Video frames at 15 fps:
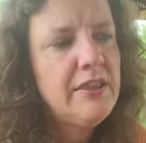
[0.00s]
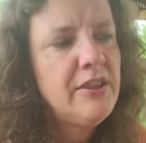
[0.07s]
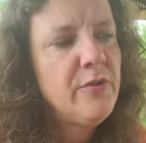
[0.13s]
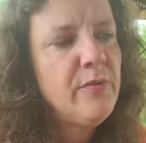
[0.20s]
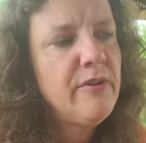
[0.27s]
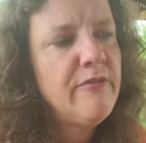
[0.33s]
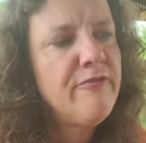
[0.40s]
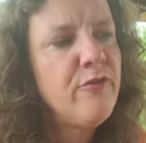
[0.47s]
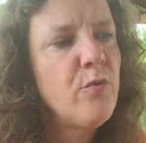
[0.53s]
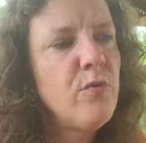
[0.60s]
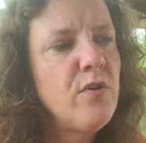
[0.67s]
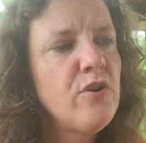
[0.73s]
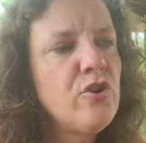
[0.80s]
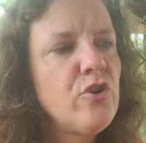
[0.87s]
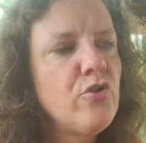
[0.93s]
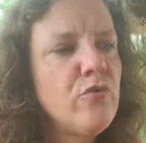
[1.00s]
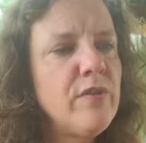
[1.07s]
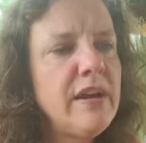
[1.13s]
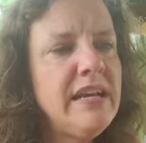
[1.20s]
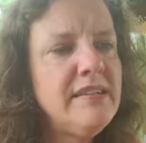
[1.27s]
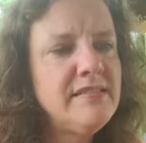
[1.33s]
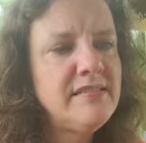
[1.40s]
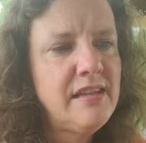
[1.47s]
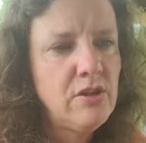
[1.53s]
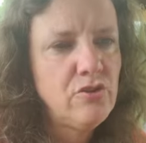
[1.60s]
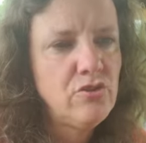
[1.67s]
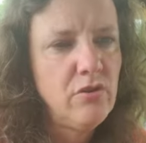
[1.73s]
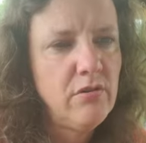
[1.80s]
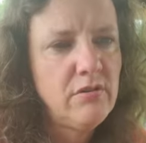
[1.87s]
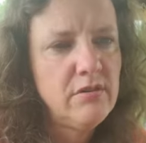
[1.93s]
There were 4 great
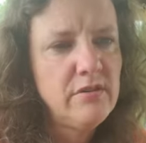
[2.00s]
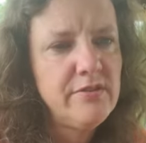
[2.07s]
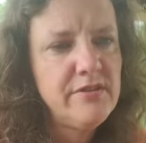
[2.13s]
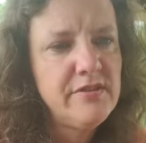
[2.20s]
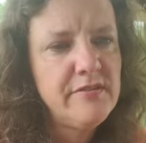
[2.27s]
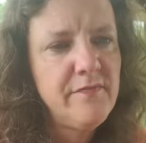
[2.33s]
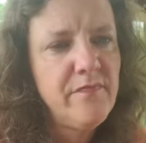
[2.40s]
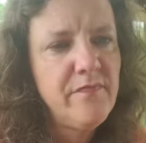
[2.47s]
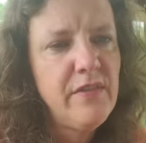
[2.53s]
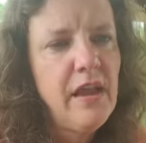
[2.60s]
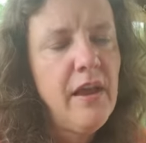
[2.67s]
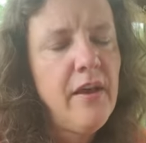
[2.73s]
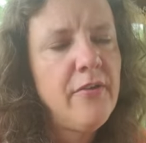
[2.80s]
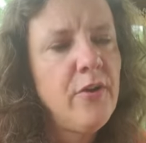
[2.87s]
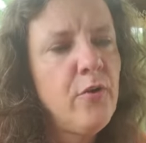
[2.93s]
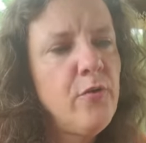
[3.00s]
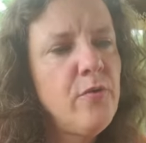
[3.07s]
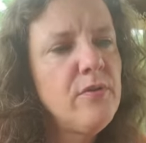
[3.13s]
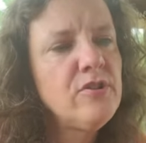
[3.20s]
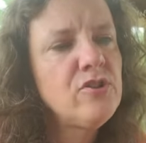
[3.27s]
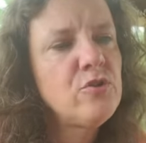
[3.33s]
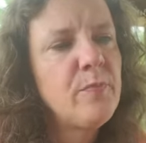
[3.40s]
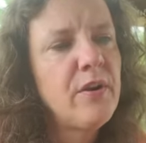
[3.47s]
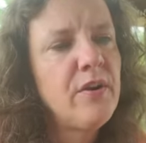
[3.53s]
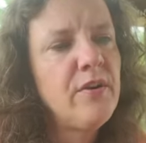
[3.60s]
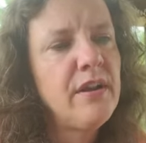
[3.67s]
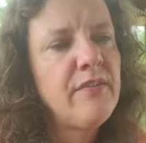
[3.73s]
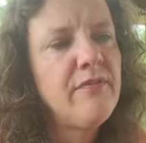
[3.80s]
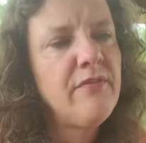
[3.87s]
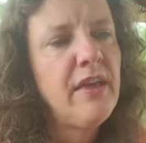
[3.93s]
centaurs. The horse
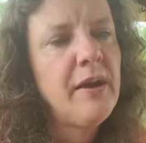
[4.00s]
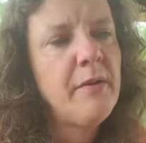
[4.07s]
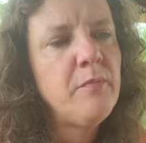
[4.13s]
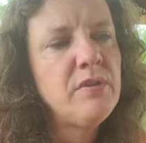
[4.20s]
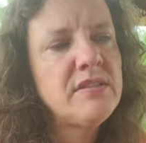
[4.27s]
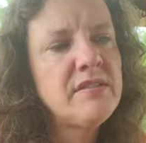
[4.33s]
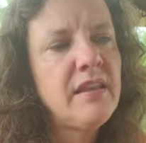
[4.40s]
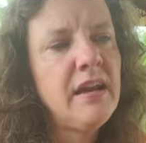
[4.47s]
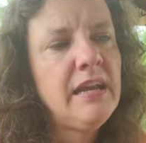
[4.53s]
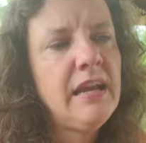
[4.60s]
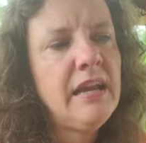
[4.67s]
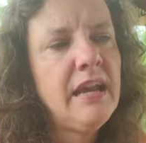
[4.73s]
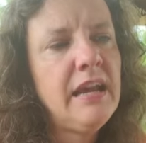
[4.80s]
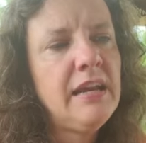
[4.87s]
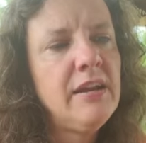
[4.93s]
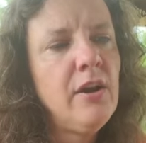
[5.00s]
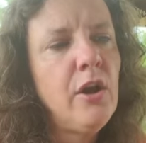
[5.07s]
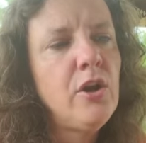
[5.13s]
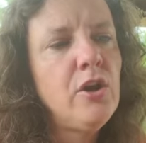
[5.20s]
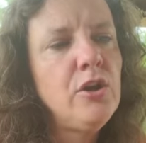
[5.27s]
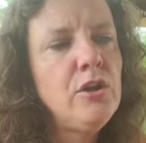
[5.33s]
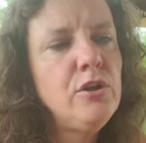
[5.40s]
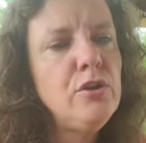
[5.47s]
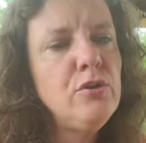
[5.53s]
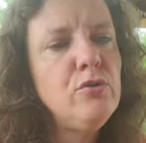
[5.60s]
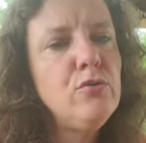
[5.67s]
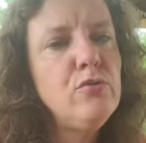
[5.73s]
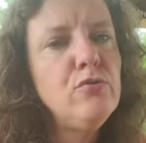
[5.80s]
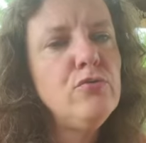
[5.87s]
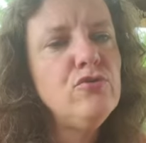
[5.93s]
part of them was like
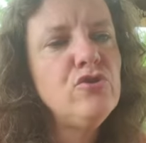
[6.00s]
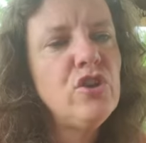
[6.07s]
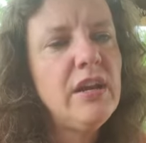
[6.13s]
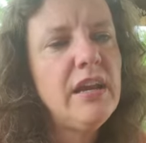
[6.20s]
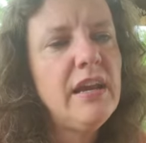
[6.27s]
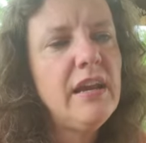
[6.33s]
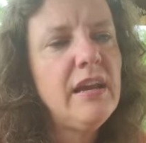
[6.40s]
huge